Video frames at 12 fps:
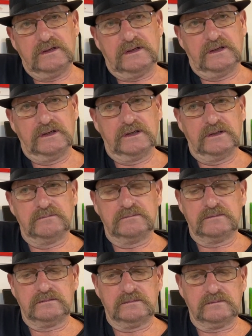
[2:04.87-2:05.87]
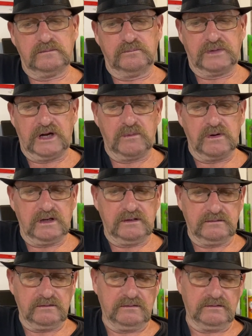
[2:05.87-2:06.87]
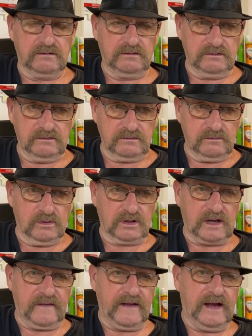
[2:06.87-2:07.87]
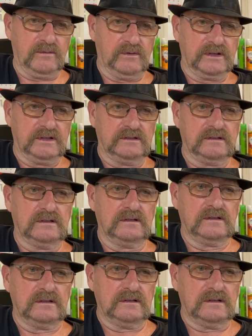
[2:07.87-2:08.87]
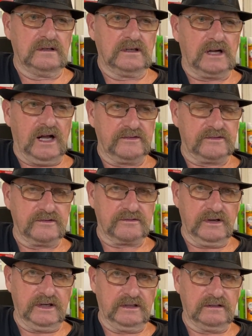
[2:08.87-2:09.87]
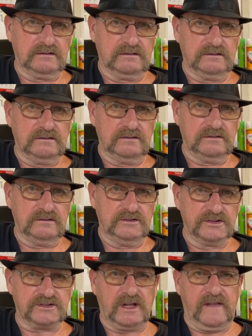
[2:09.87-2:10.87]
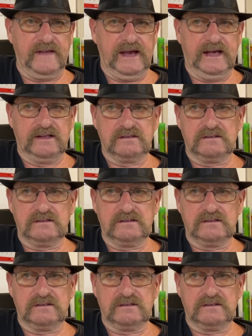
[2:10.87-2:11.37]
But I want to work on that one and concentrate just on that.